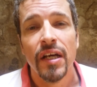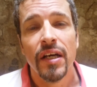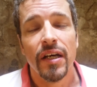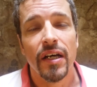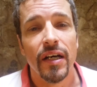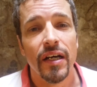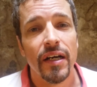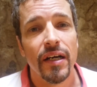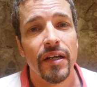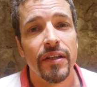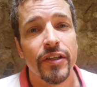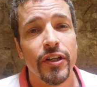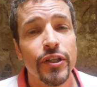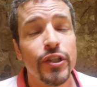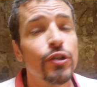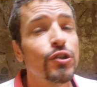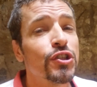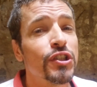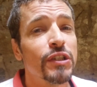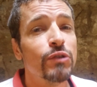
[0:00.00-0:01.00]
they're
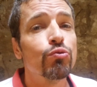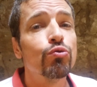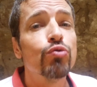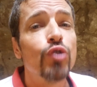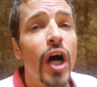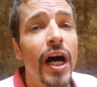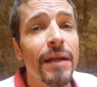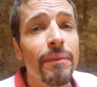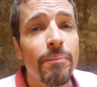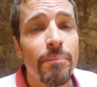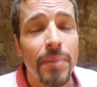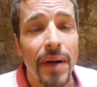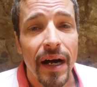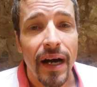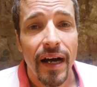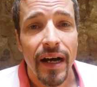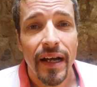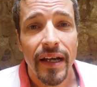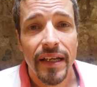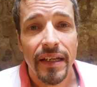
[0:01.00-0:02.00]
usually run
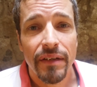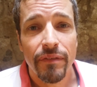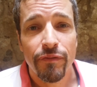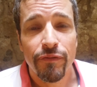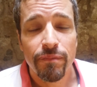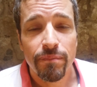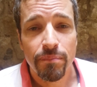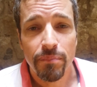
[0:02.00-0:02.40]
by